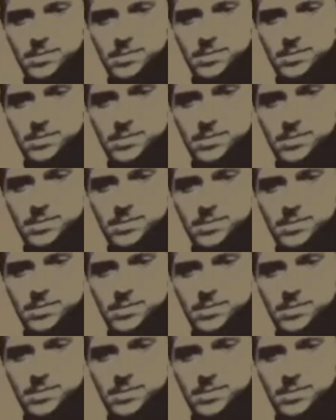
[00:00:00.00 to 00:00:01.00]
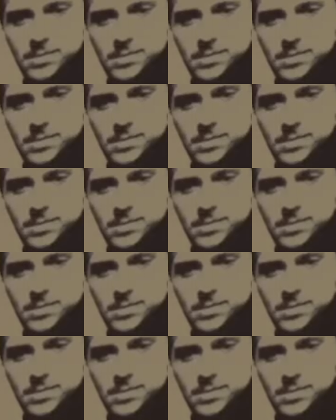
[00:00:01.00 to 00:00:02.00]

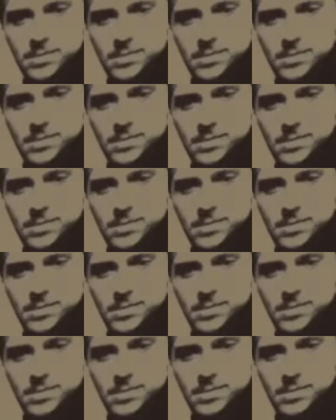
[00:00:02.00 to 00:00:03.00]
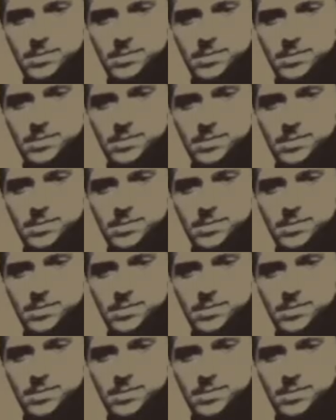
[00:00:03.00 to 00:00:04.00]

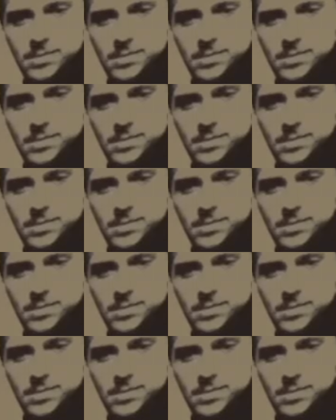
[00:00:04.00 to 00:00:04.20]
[no speech]